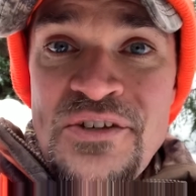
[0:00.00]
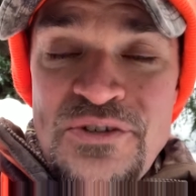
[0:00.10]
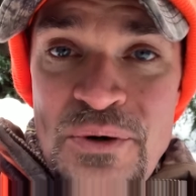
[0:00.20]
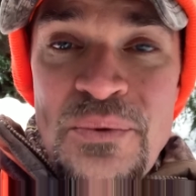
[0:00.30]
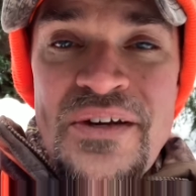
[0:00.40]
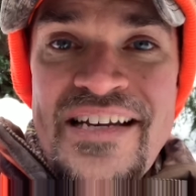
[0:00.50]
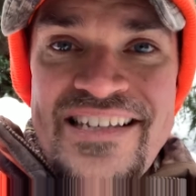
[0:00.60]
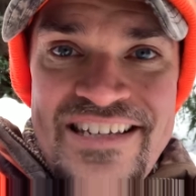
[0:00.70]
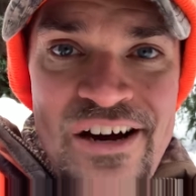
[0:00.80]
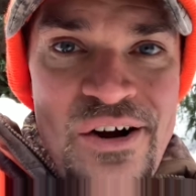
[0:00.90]
Don't get
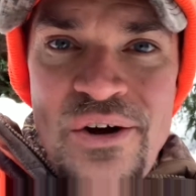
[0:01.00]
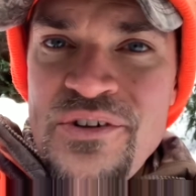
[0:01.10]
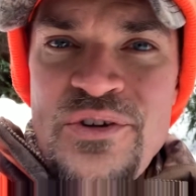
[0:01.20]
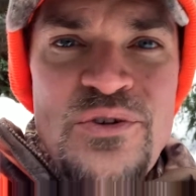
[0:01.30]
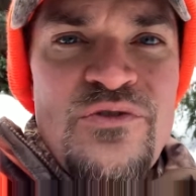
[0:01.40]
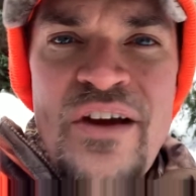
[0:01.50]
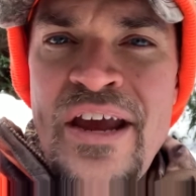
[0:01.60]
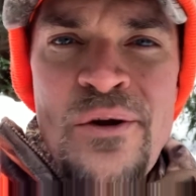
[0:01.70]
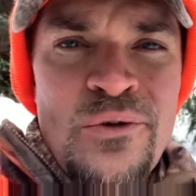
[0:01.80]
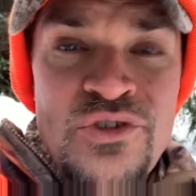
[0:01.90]
stuck on the
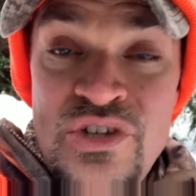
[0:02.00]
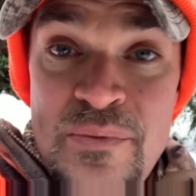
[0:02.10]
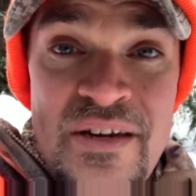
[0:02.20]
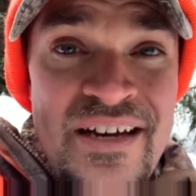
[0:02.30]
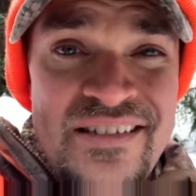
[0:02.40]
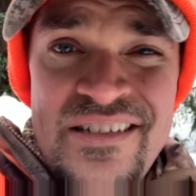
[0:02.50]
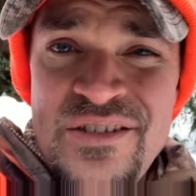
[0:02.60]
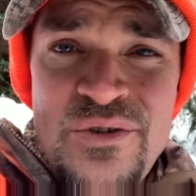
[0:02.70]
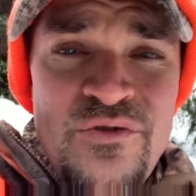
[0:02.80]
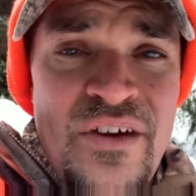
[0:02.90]
newfangled GPSs, the
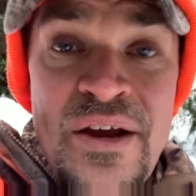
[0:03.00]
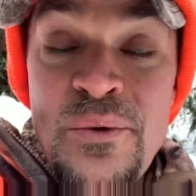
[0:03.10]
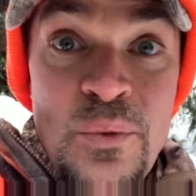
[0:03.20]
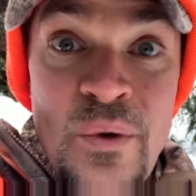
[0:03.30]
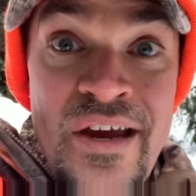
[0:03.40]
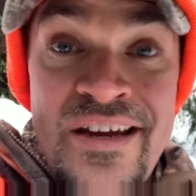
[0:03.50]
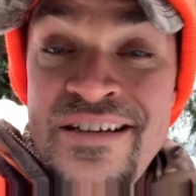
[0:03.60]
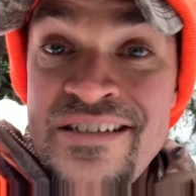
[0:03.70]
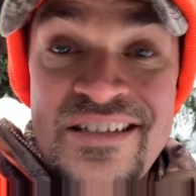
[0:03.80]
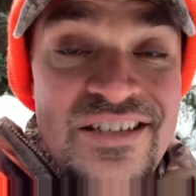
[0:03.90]
newfangled
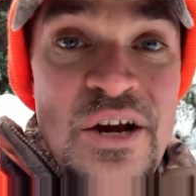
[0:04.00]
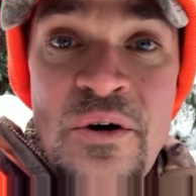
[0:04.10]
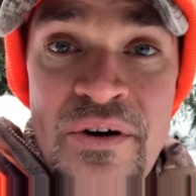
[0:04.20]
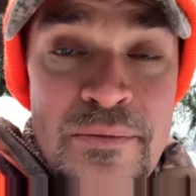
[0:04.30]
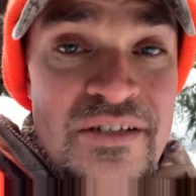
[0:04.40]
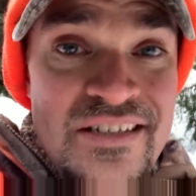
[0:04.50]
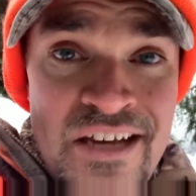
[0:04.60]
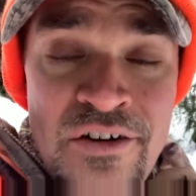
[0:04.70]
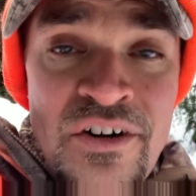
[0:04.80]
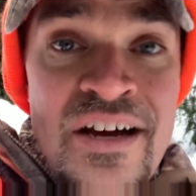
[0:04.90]
ways, CRMs,
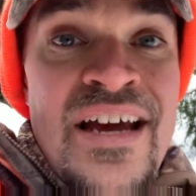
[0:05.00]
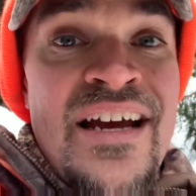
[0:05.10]
etc.